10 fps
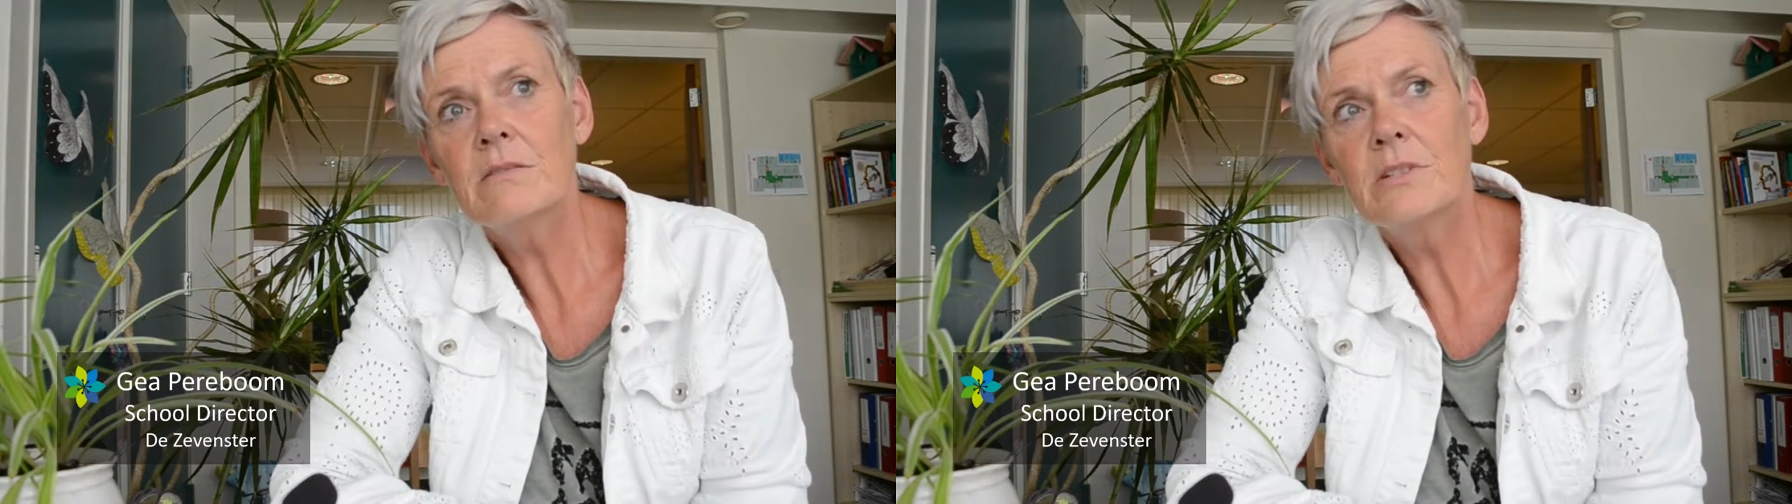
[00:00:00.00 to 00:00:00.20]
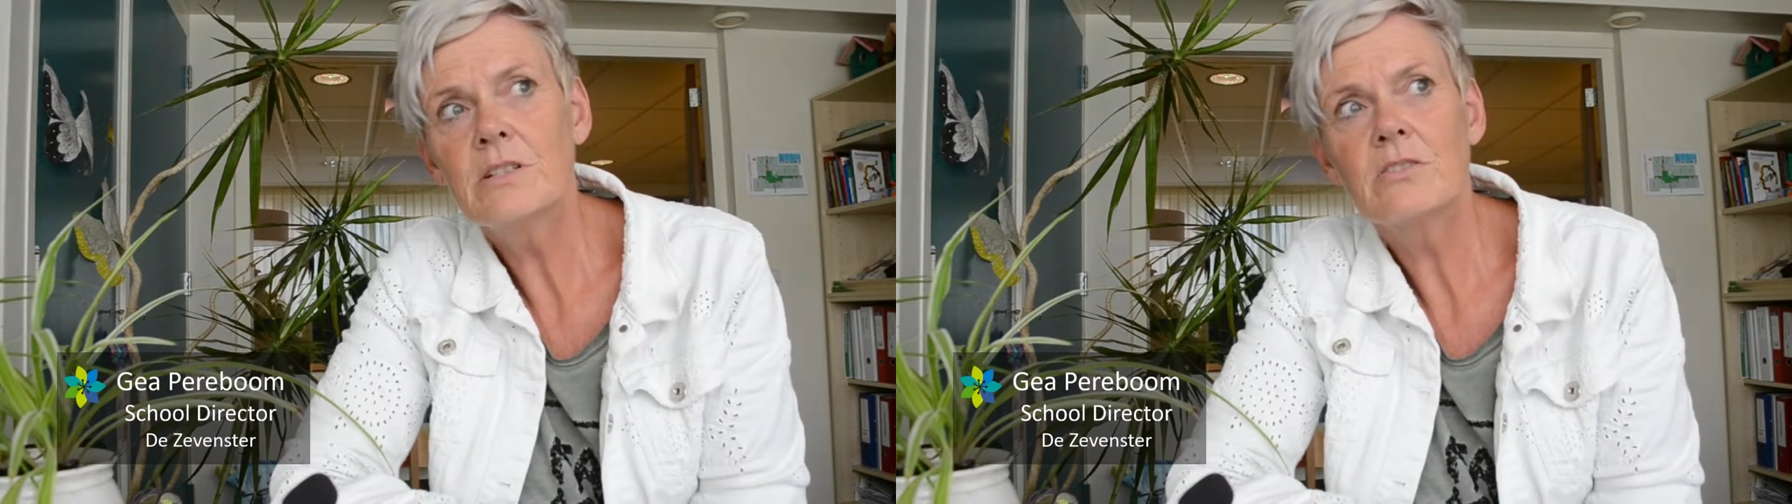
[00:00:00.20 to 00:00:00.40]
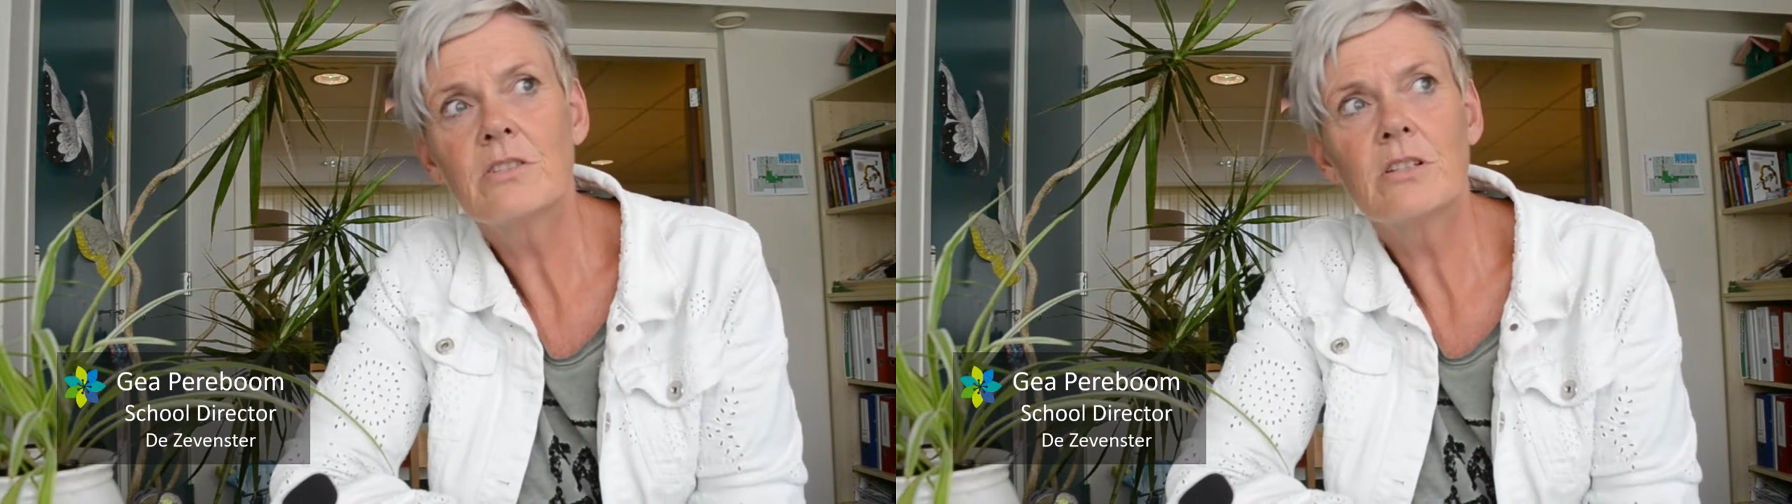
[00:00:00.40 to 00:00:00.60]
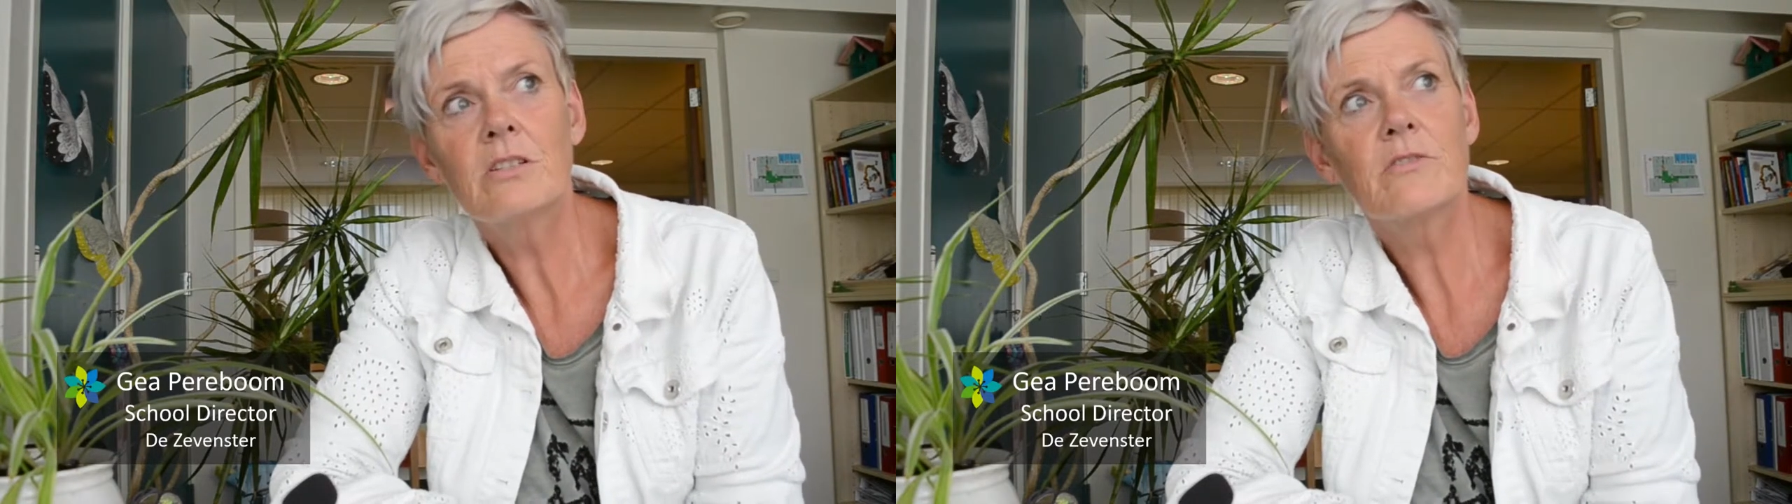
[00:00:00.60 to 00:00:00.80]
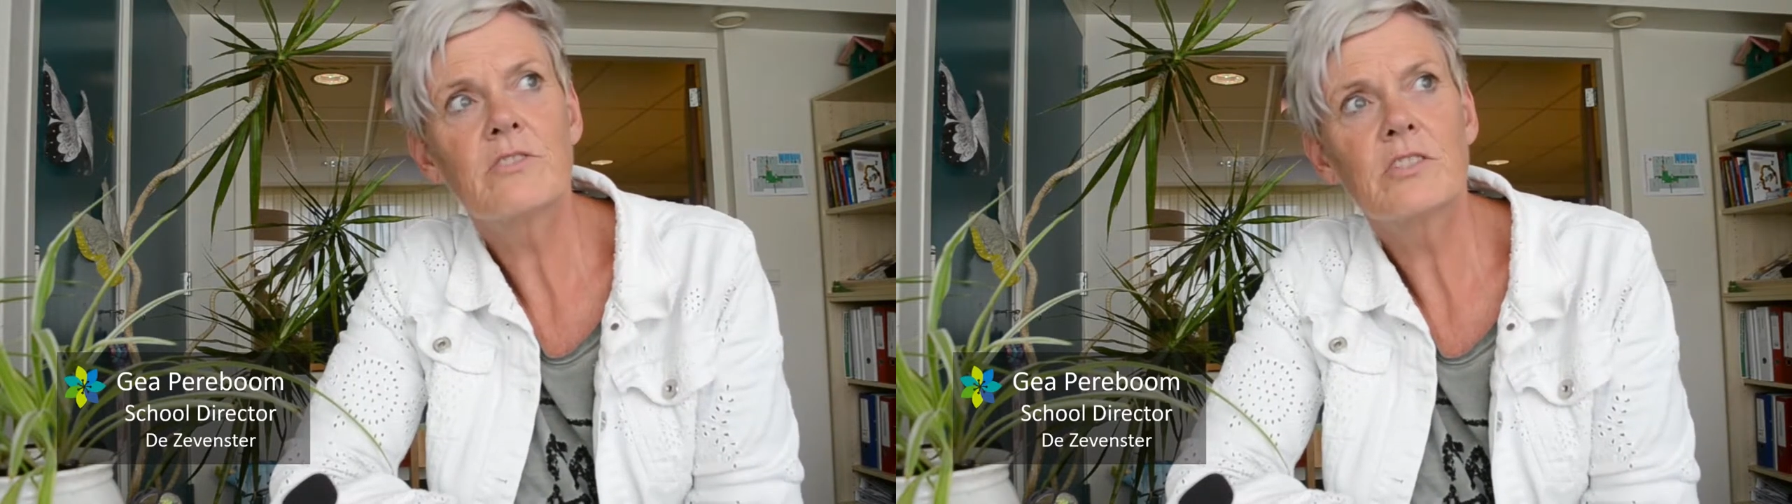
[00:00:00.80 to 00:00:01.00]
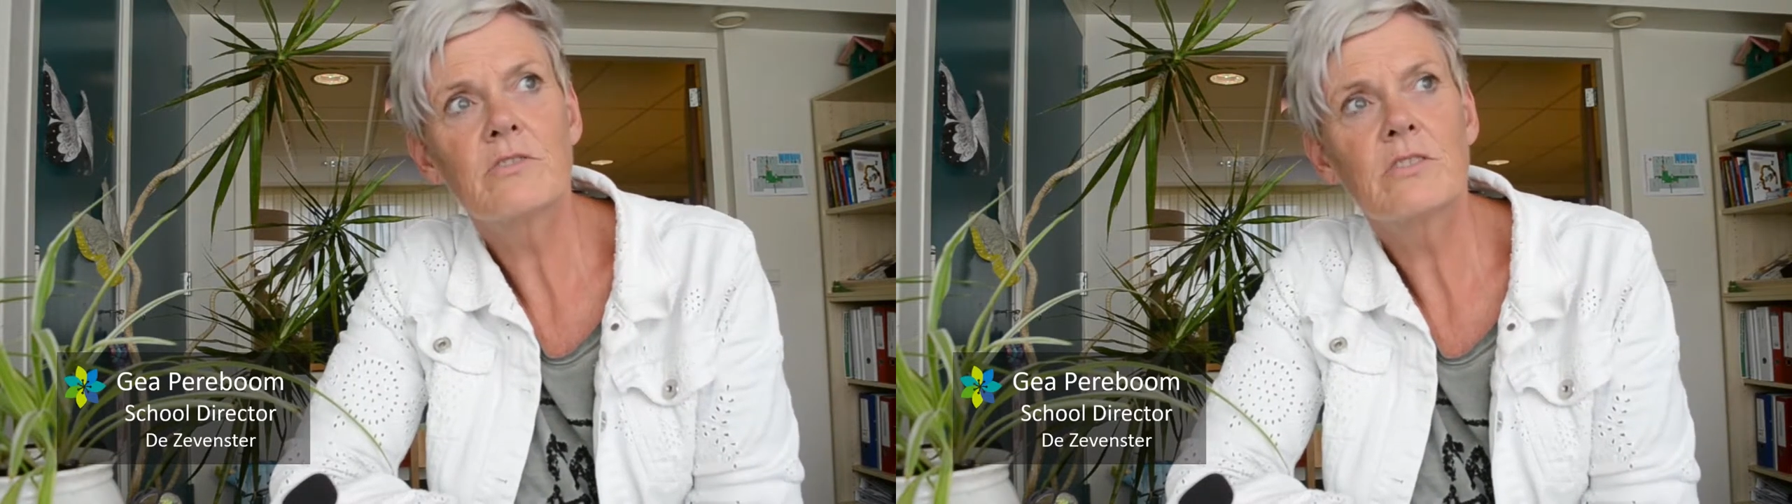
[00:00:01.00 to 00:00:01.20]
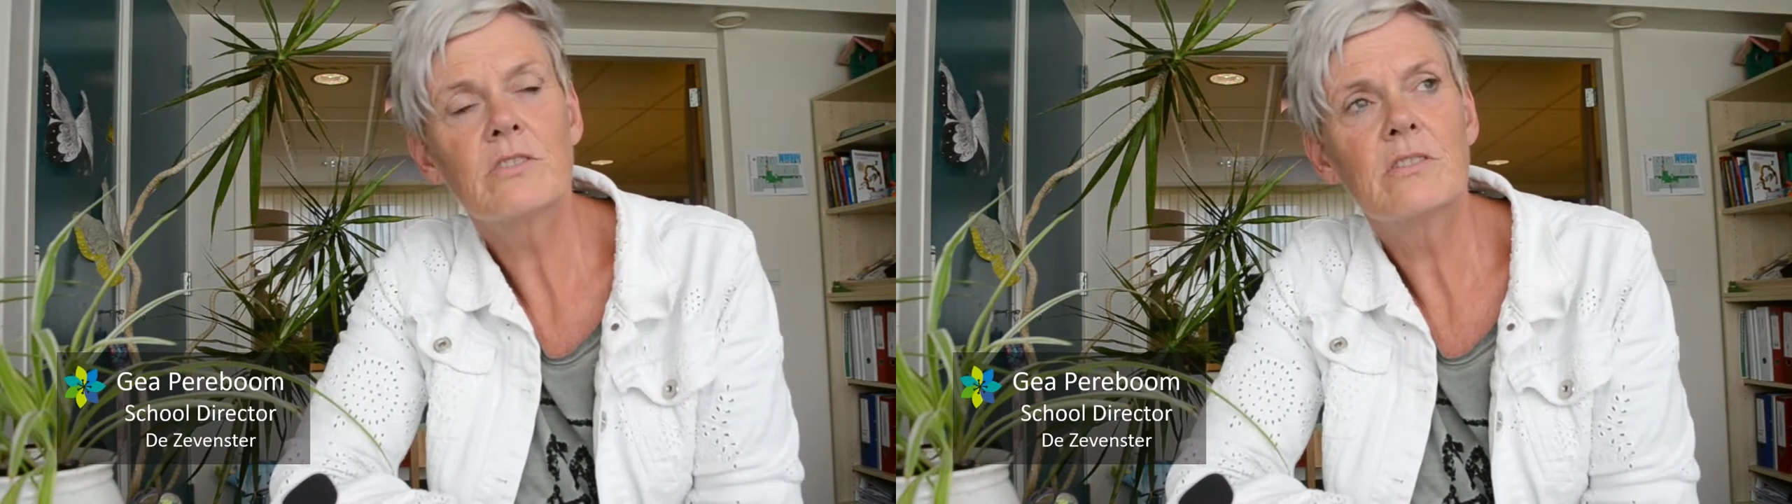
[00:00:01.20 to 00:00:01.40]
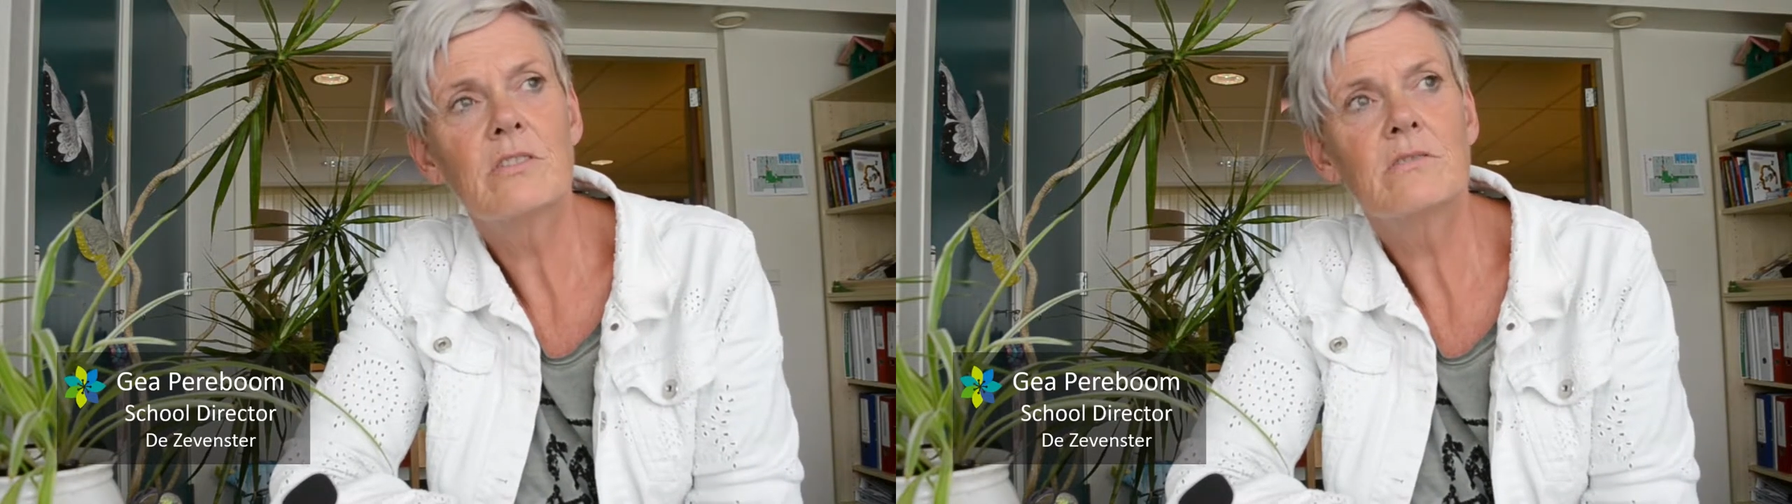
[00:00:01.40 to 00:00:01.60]
because a lot of children
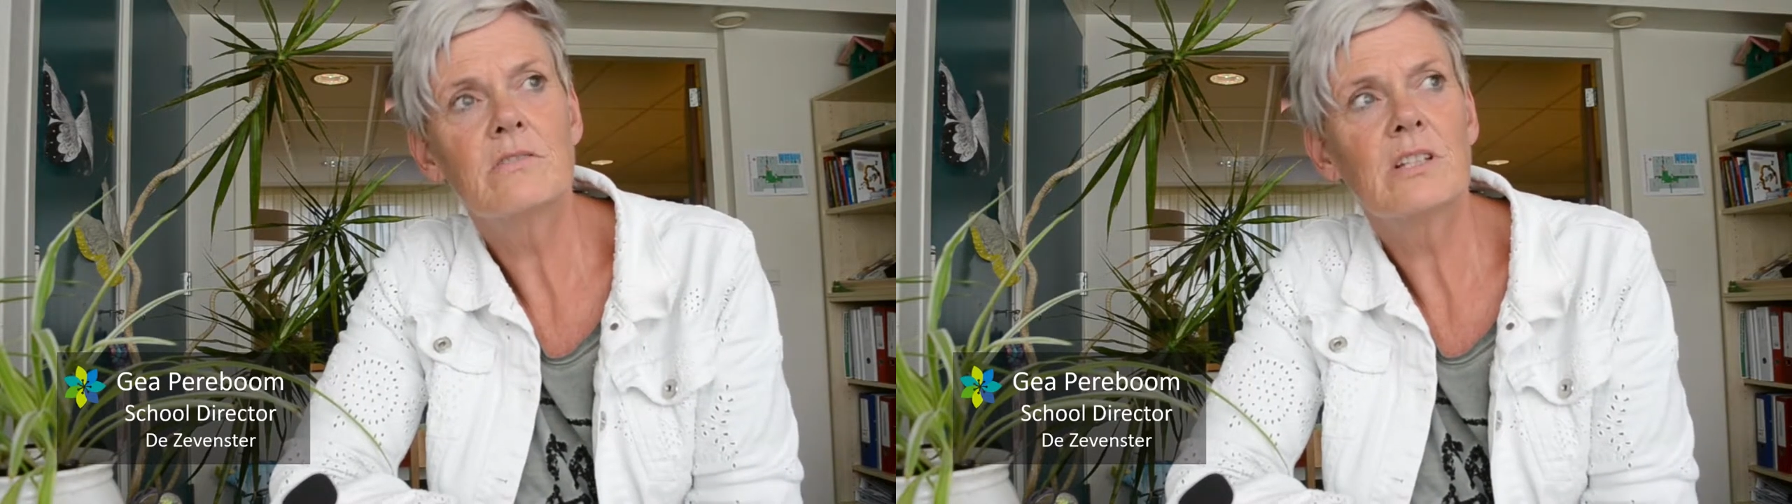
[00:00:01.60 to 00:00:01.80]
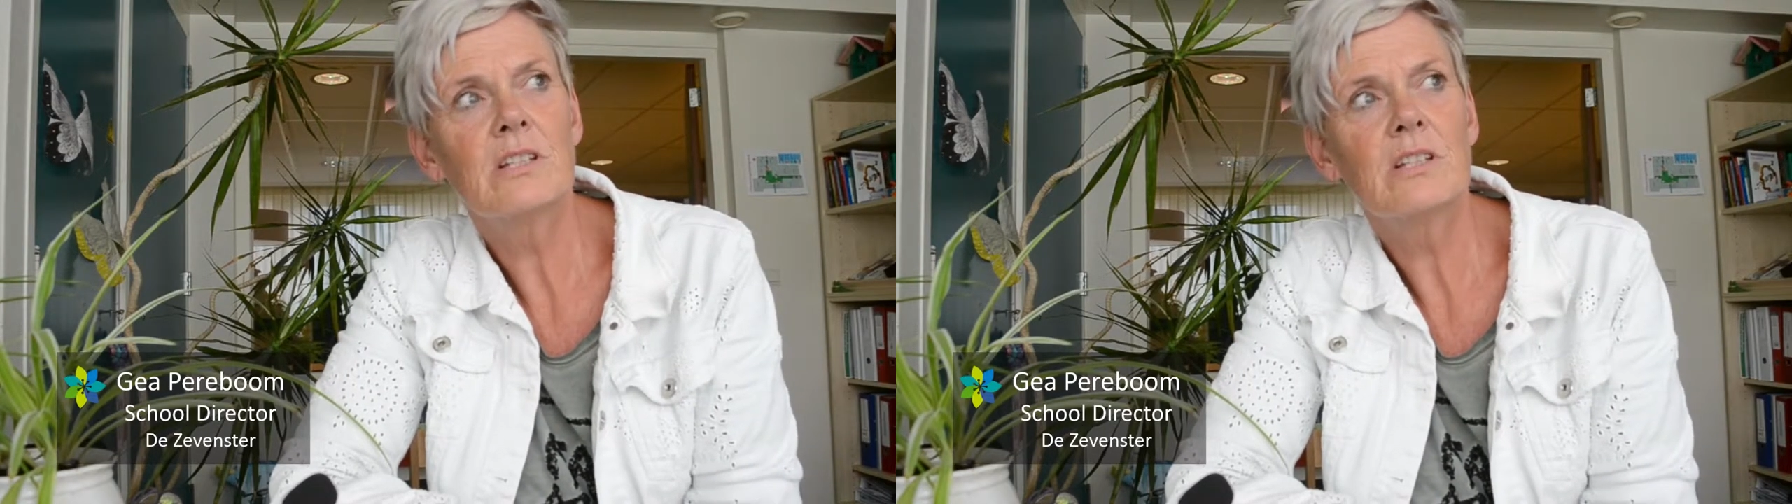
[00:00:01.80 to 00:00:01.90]
don't